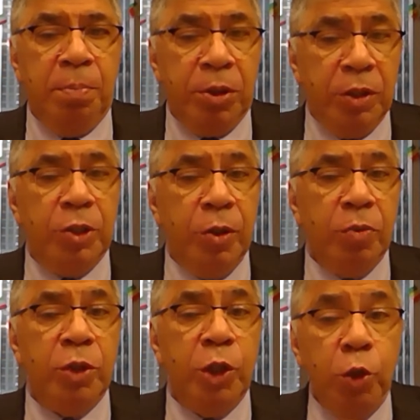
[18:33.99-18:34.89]

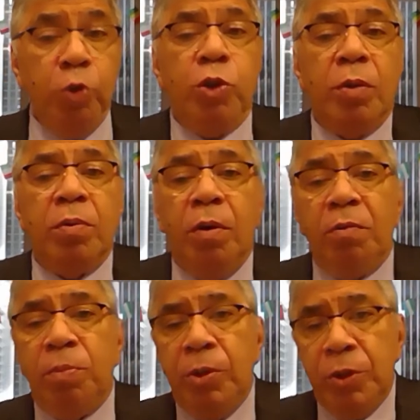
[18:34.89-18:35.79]
potential dilution
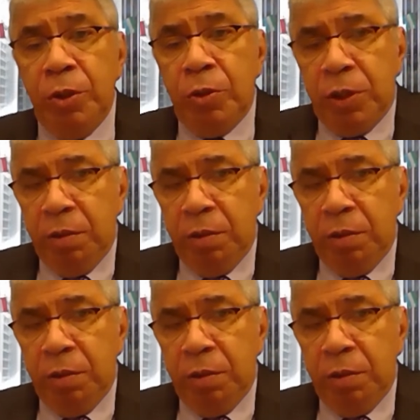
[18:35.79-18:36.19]
of Brazil's